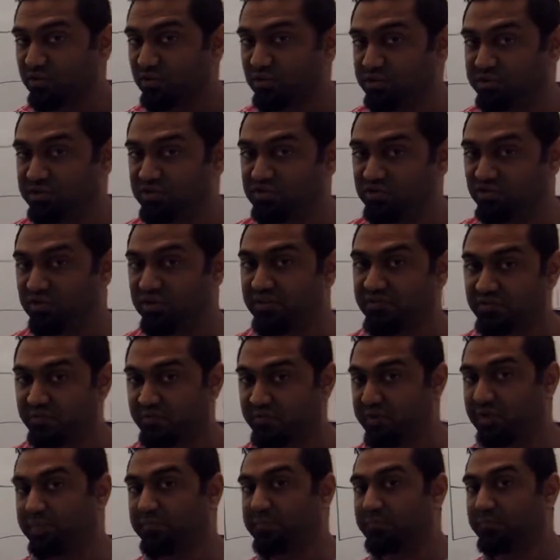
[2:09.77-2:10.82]
or did you have a
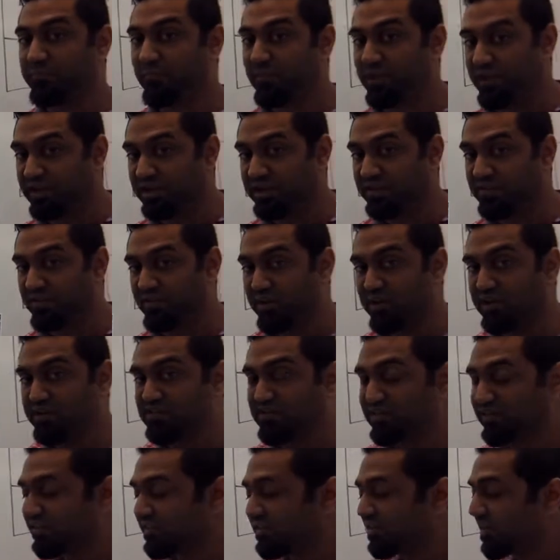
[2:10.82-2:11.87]
problem writing
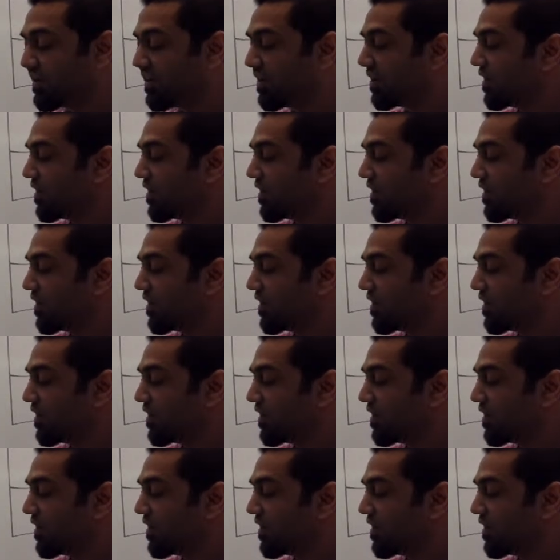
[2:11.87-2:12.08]
directions?